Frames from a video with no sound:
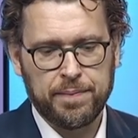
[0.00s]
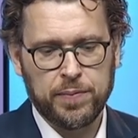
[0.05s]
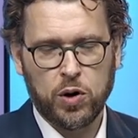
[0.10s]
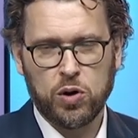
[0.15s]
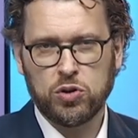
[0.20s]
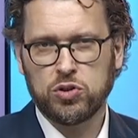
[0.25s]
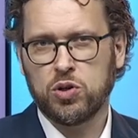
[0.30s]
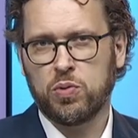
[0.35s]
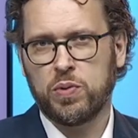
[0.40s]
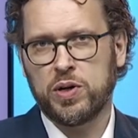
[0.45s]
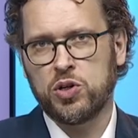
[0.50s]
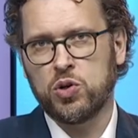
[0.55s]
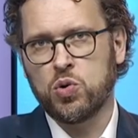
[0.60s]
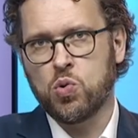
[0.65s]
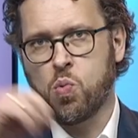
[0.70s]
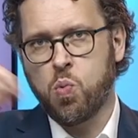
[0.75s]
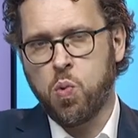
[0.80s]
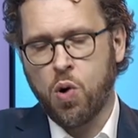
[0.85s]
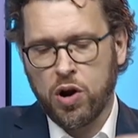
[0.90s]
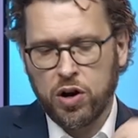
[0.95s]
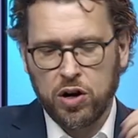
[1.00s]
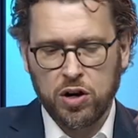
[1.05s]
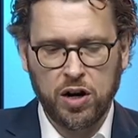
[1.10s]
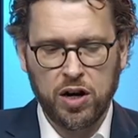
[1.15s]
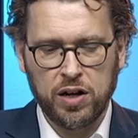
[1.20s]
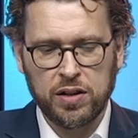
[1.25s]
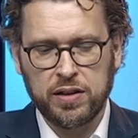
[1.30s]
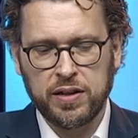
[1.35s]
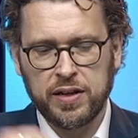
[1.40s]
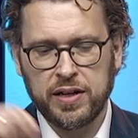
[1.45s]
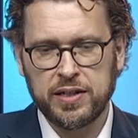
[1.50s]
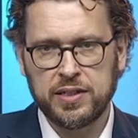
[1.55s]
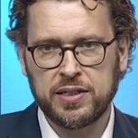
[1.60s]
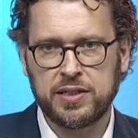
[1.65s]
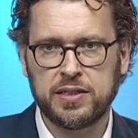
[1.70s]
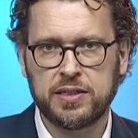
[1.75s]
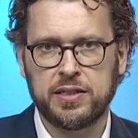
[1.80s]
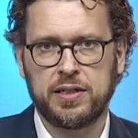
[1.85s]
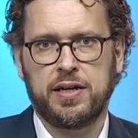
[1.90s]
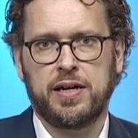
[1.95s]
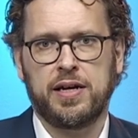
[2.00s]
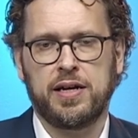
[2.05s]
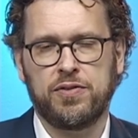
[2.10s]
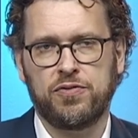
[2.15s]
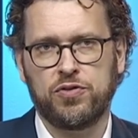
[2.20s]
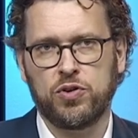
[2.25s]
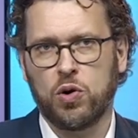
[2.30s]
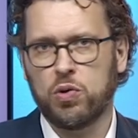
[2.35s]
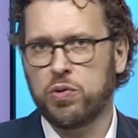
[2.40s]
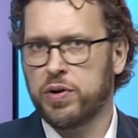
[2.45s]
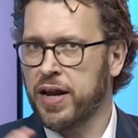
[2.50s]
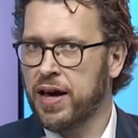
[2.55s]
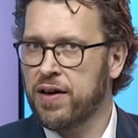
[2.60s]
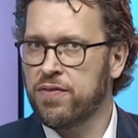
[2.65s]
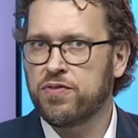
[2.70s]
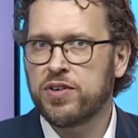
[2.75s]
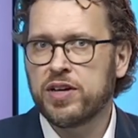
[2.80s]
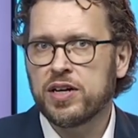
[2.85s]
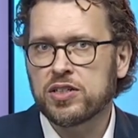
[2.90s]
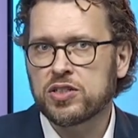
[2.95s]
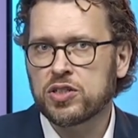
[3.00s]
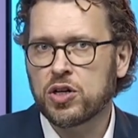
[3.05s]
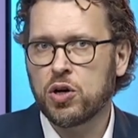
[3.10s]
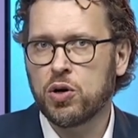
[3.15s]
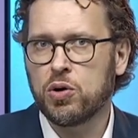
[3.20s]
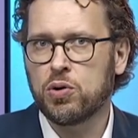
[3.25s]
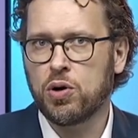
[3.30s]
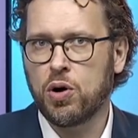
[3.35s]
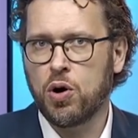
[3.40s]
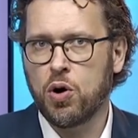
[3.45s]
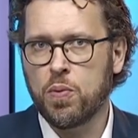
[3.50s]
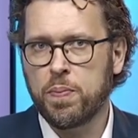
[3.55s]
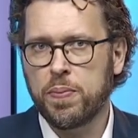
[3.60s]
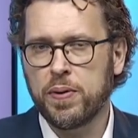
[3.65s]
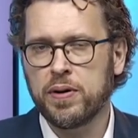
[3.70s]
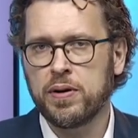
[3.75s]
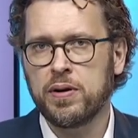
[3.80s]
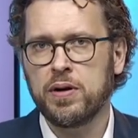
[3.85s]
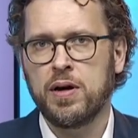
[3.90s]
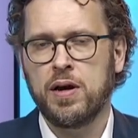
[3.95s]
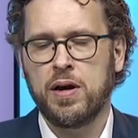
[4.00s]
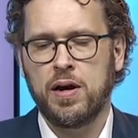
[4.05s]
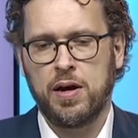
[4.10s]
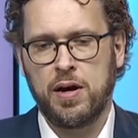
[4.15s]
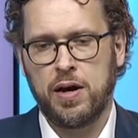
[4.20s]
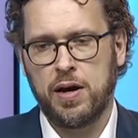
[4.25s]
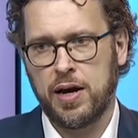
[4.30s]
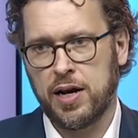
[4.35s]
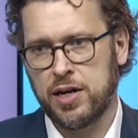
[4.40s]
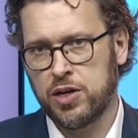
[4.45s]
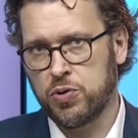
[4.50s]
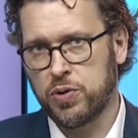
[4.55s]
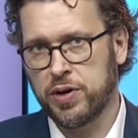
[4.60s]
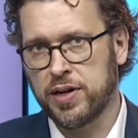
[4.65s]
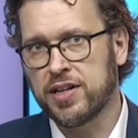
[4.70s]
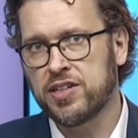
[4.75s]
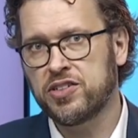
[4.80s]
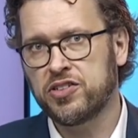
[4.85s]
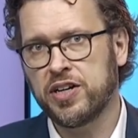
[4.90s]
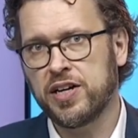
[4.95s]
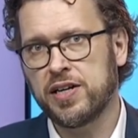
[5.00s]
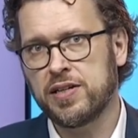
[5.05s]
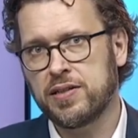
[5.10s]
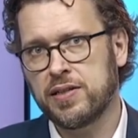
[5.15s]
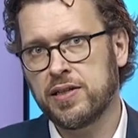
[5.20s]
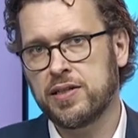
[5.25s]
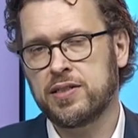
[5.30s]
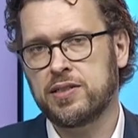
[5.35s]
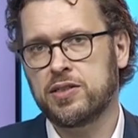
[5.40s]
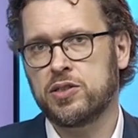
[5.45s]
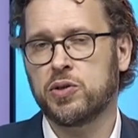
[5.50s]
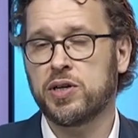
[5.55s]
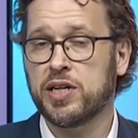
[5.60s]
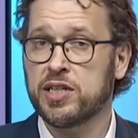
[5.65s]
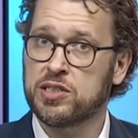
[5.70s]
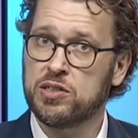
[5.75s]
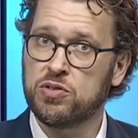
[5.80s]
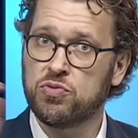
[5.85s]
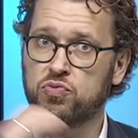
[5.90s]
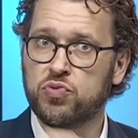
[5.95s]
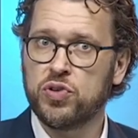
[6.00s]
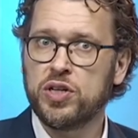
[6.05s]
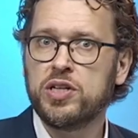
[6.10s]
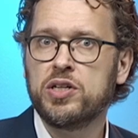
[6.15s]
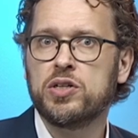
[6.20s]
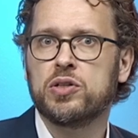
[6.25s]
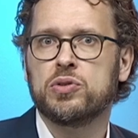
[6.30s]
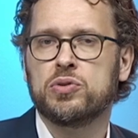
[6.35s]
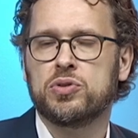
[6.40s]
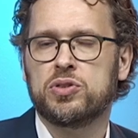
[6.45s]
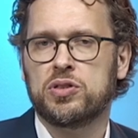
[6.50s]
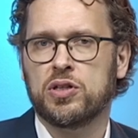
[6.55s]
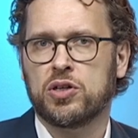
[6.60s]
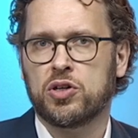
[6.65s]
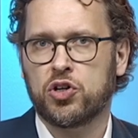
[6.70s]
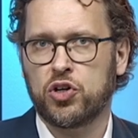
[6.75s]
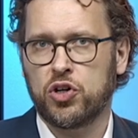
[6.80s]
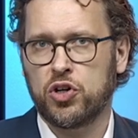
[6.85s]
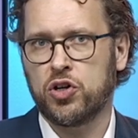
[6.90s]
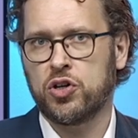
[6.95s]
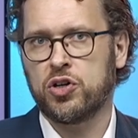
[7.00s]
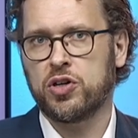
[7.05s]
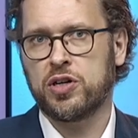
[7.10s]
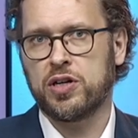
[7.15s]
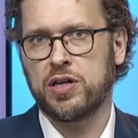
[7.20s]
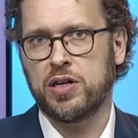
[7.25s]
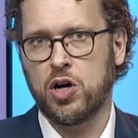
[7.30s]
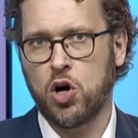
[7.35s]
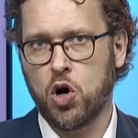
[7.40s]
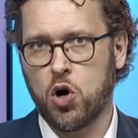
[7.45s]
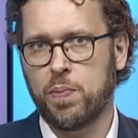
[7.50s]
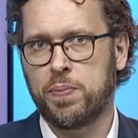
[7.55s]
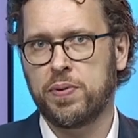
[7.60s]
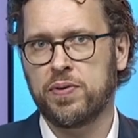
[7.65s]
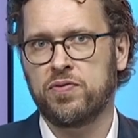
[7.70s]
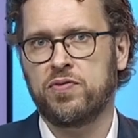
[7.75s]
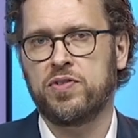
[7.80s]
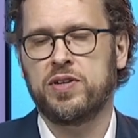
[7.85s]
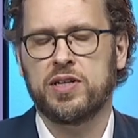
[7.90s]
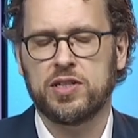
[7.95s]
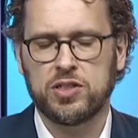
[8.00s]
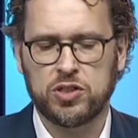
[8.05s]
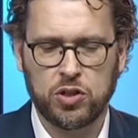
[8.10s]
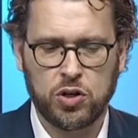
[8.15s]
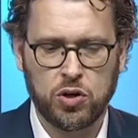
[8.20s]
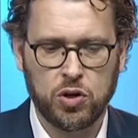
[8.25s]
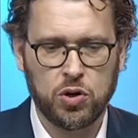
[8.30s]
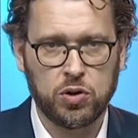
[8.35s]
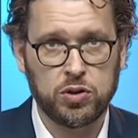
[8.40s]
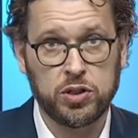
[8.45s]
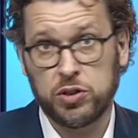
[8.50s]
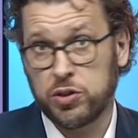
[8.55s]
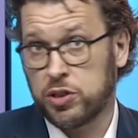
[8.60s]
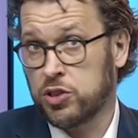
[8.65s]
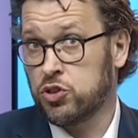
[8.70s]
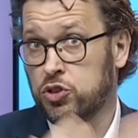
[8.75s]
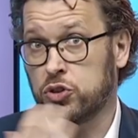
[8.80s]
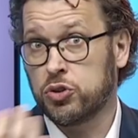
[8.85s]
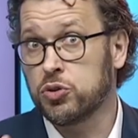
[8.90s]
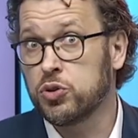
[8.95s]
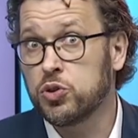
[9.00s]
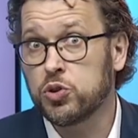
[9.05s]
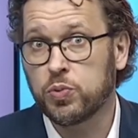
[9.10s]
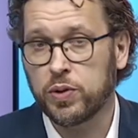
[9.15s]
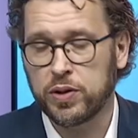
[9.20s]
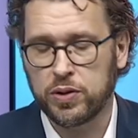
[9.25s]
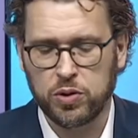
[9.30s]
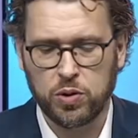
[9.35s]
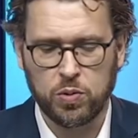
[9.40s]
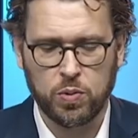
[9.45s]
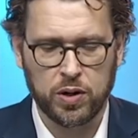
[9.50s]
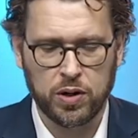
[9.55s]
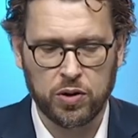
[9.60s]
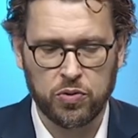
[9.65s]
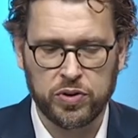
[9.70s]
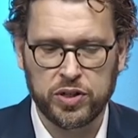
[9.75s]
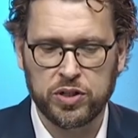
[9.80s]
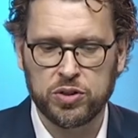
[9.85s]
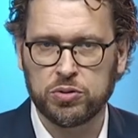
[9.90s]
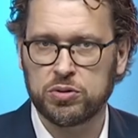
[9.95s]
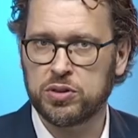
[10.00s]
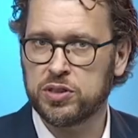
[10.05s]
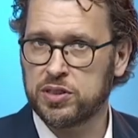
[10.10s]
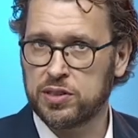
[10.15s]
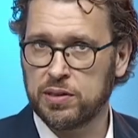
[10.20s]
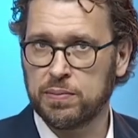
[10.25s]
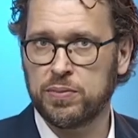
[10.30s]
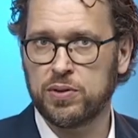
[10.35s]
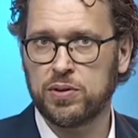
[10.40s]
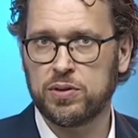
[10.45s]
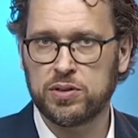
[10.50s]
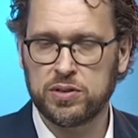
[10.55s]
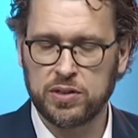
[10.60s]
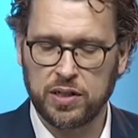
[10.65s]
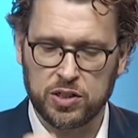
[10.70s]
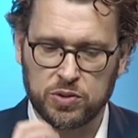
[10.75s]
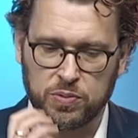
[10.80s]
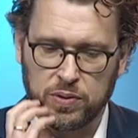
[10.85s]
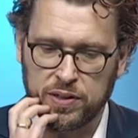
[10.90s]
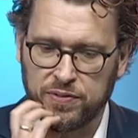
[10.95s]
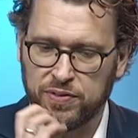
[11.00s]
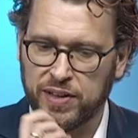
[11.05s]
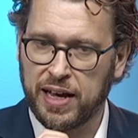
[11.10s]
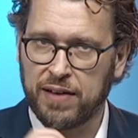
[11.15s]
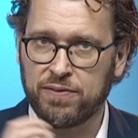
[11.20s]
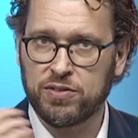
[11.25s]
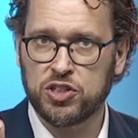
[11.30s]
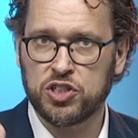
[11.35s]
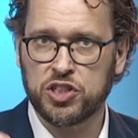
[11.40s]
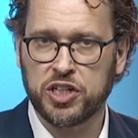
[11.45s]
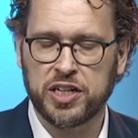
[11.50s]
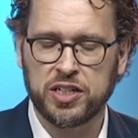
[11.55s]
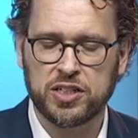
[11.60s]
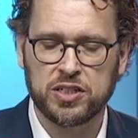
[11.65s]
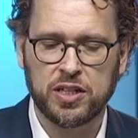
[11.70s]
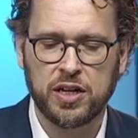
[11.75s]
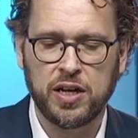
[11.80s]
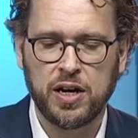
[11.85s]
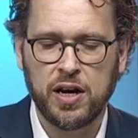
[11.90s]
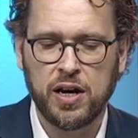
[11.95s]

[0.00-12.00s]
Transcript: Also, when you work on this, if you already have VS Code open and you initiate this, you can actually reuse the currently open VS Code, and you can choose whether you want to reuse the symbols as well if they haven't changed,